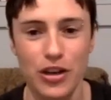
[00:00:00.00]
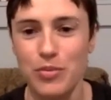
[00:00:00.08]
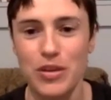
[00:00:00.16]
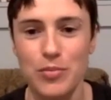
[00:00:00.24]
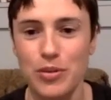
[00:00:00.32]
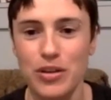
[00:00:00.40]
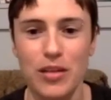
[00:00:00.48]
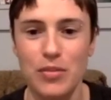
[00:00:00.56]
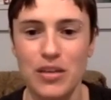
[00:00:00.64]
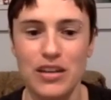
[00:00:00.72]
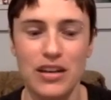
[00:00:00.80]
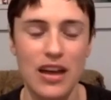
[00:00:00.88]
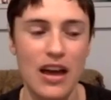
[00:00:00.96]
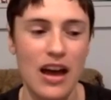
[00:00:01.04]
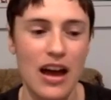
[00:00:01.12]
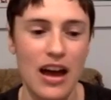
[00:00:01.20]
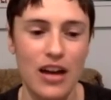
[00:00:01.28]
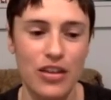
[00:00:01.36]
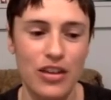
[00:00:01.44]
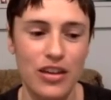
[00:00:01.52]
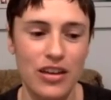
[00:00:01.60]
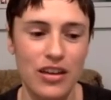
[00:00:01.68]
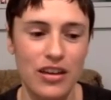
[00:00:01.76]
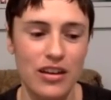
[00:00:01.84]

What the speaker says: of people. I mean, I think